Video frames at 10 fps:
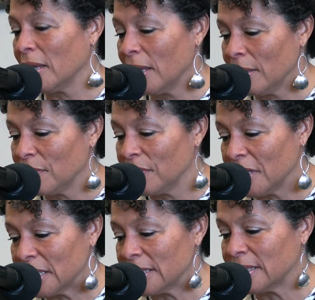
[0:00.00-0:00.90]
in
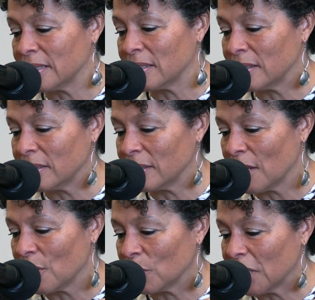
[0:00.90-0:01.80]
this,
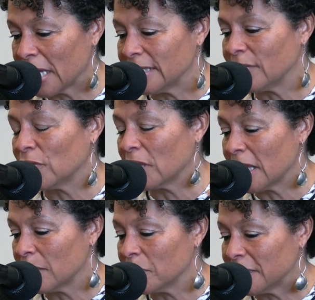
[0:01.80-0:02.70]
Legacy
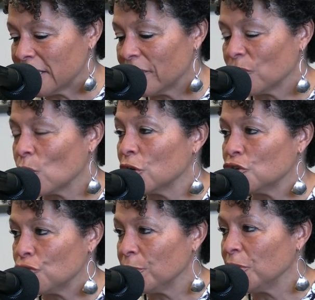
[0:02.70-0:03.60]
Reclaimed, a Seventh
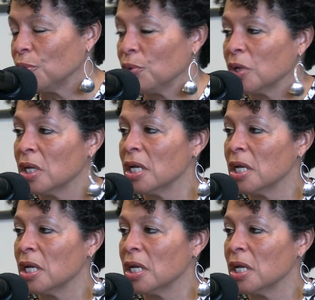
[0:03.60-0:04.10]
Ward tribute